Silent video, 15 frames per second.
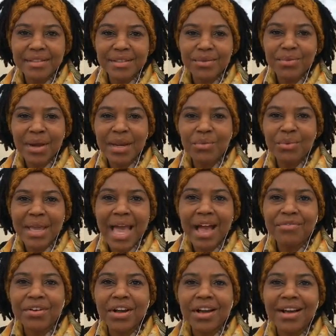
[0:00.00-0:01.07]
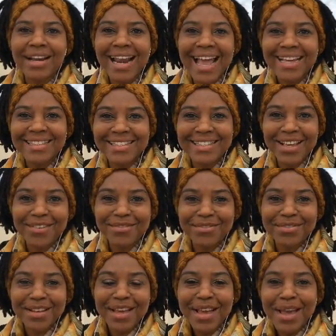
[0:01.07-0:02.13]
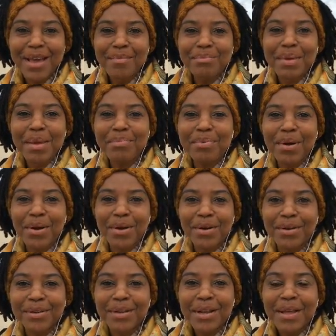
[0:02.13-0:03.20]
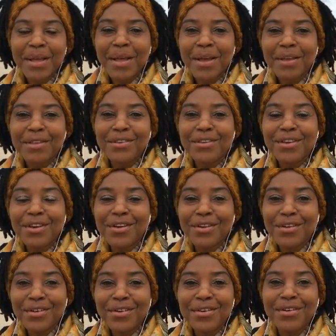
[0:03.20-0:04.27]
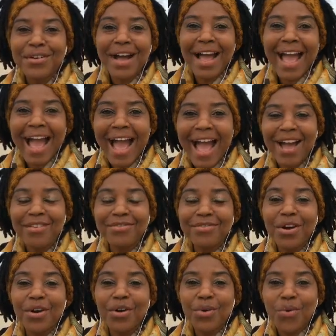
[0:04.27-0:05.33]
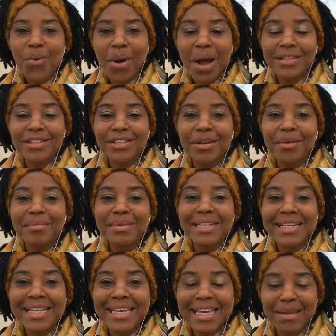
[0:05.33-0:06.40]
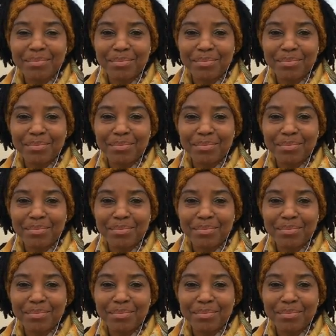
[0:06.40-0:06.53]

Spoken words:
when we have a collective. People, you have a quantum leap